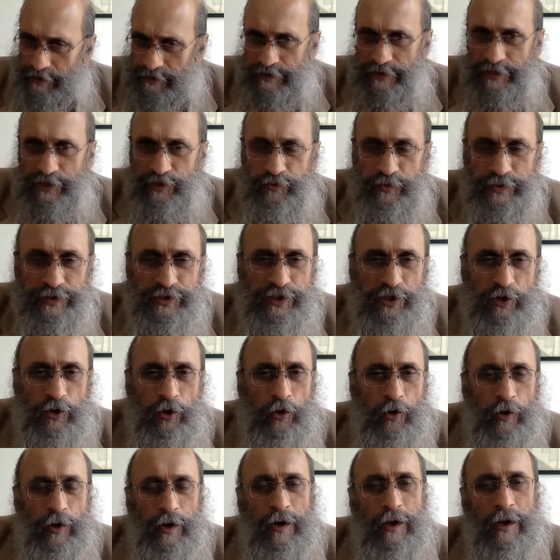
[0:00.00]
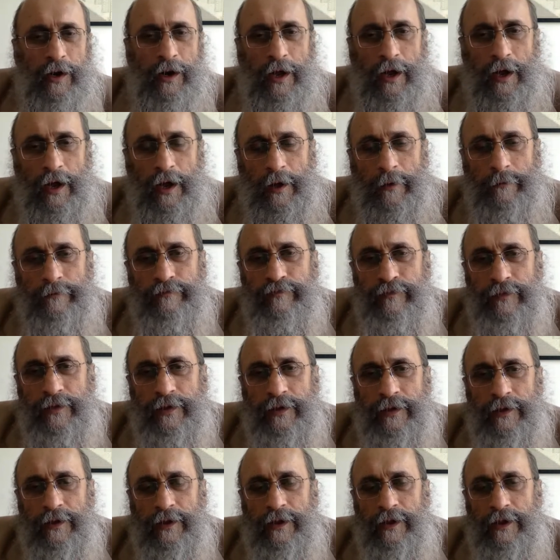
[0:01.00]
This was the whole um,
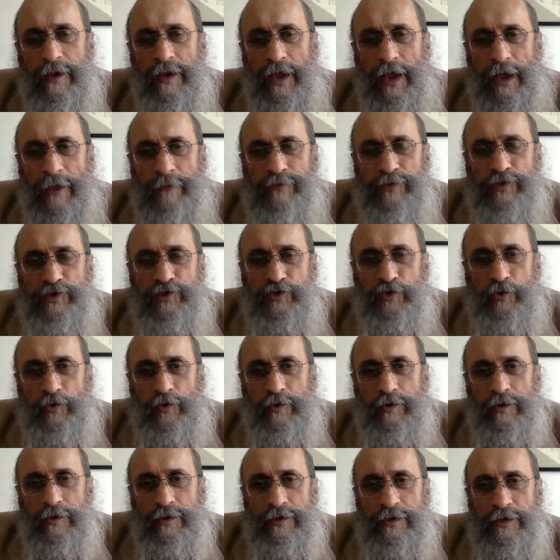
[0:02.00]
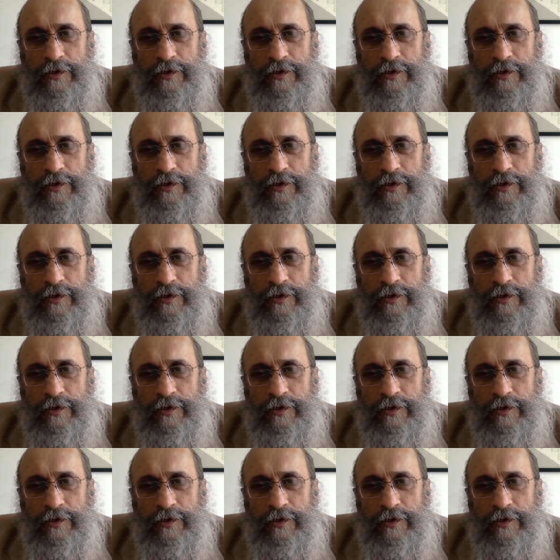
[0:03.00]
episode,